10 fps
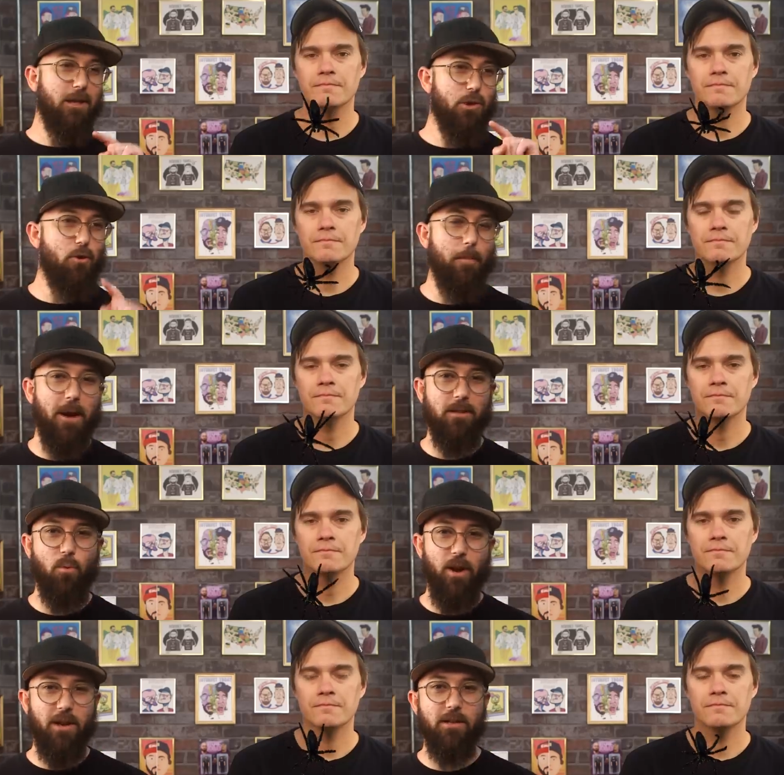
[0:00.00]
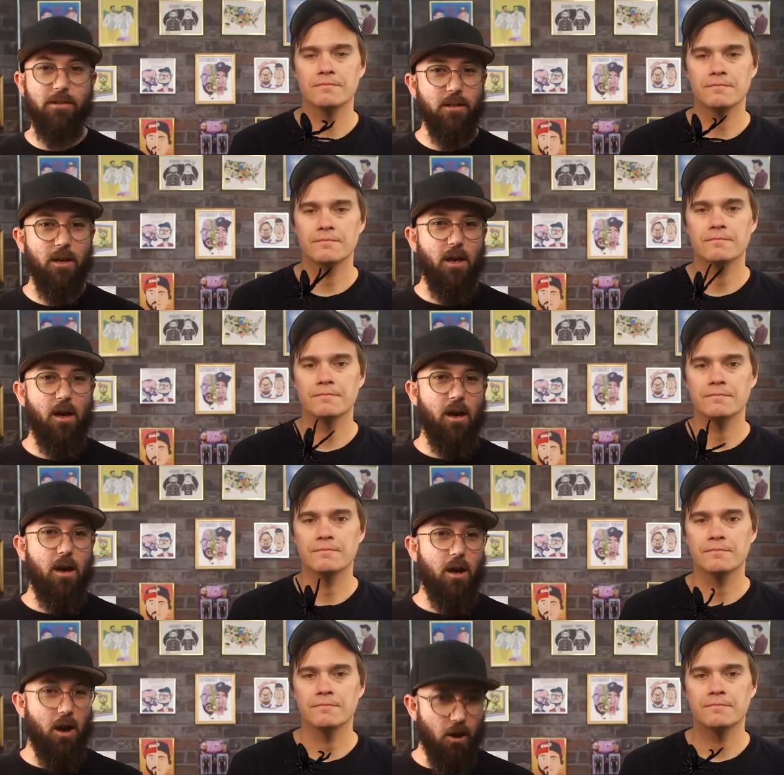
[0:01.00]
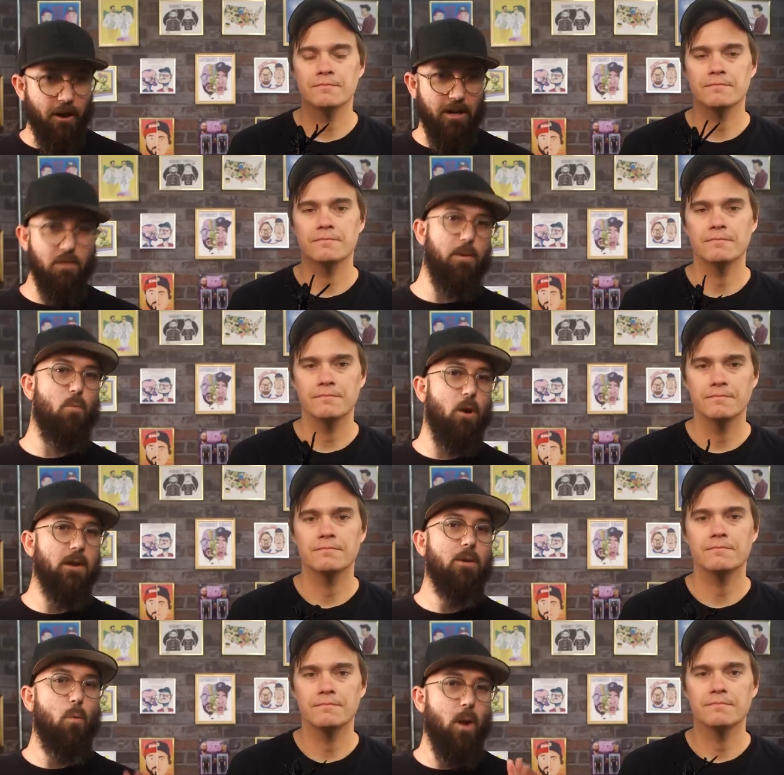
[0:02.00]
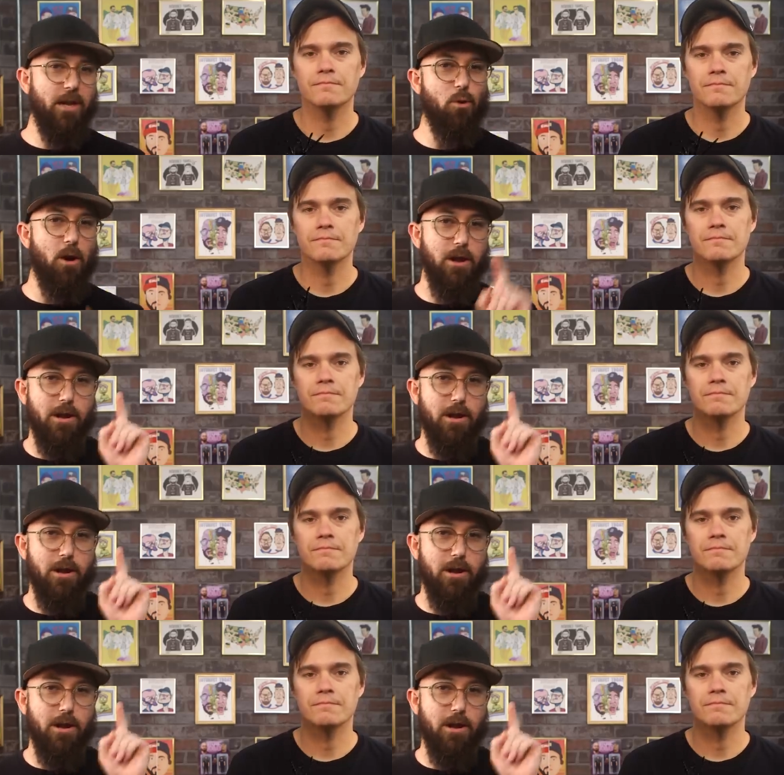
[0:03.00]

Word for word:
Speaker 1: that you are about to witness. All right, you've been warned. What you are